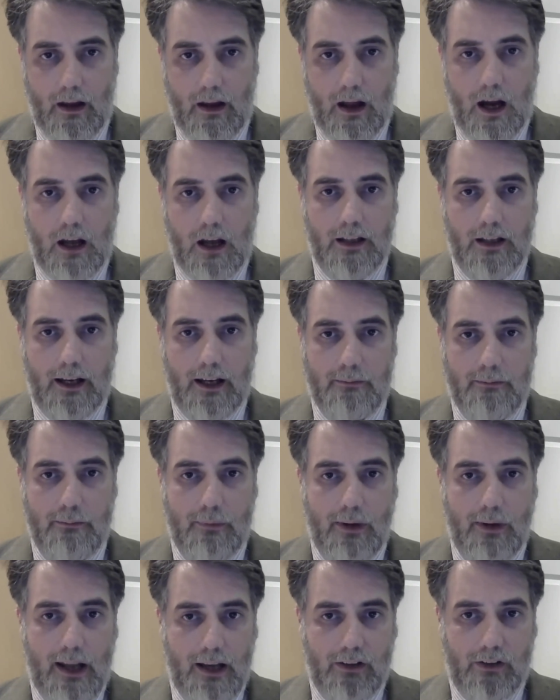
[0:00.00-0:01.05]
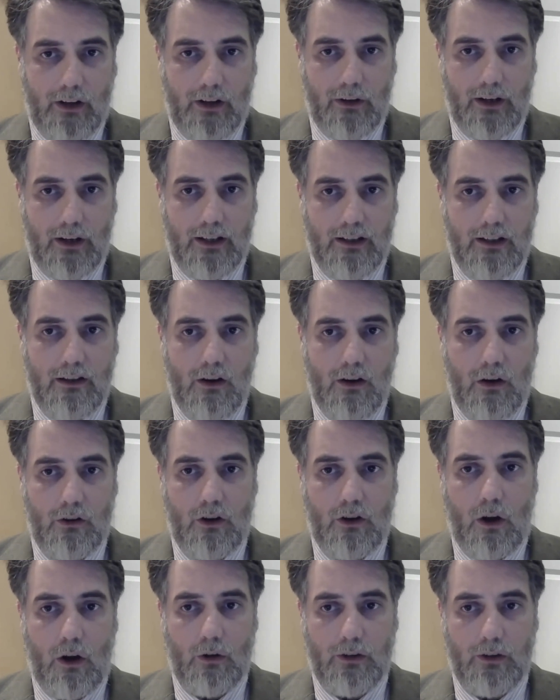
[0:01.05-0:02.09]
Unlike Plato, he did not
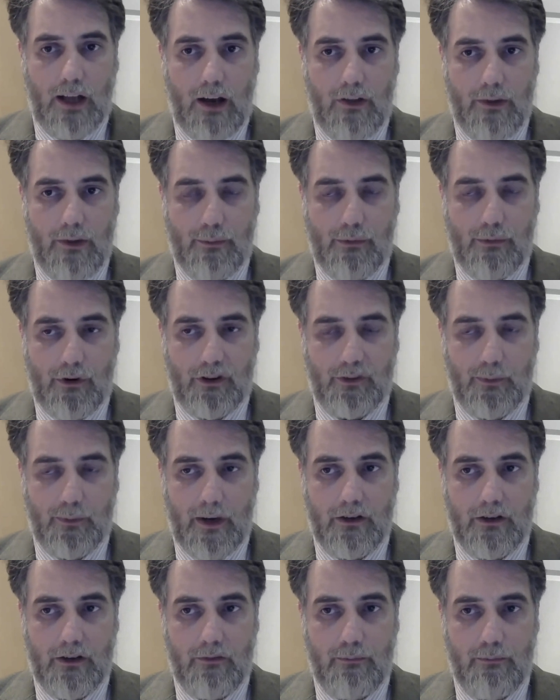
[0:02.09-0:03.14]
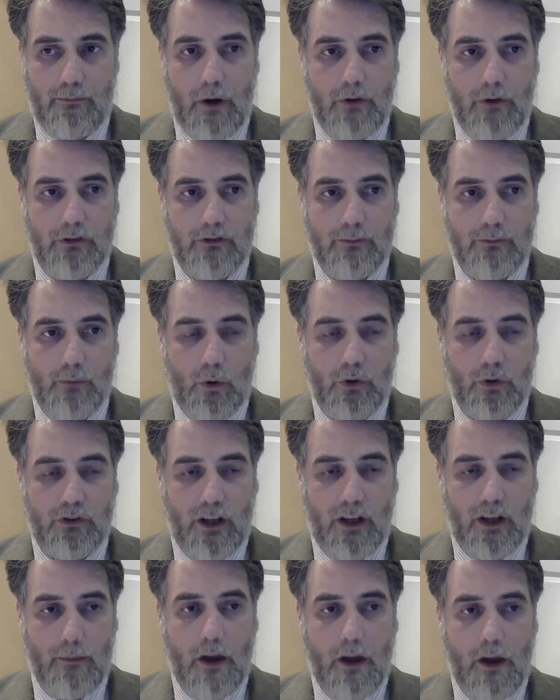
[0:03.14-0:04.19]
hold out the prospect of
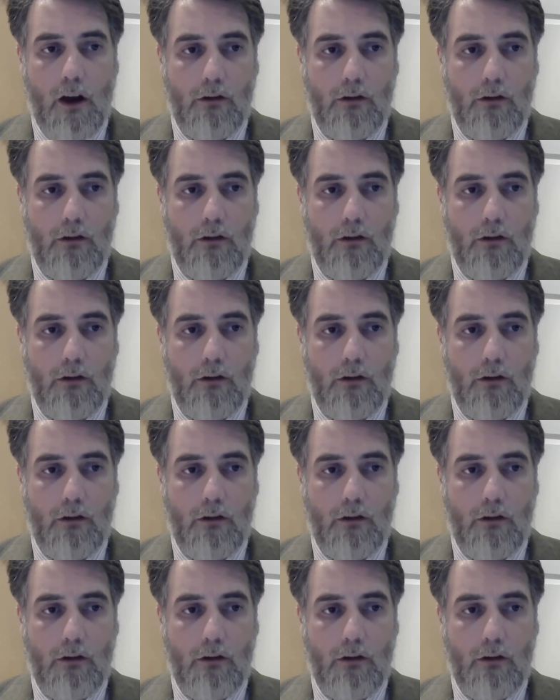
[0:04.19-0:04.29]
post-mortem